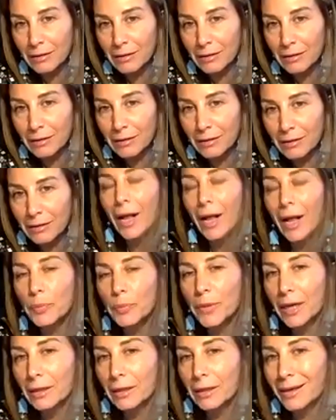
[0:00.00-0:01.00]
is to
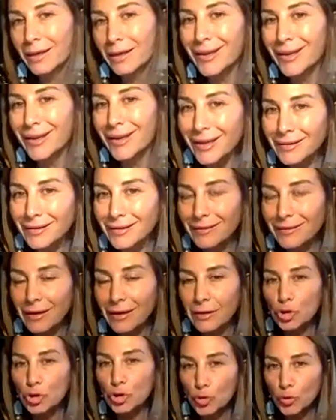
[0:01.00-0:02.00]
help the
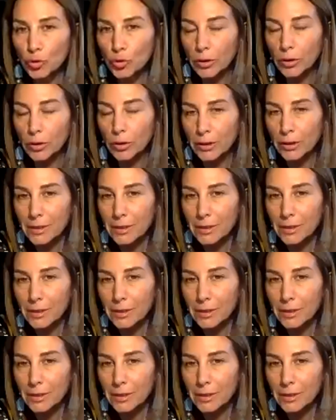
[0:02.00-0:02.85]
Indian jewelers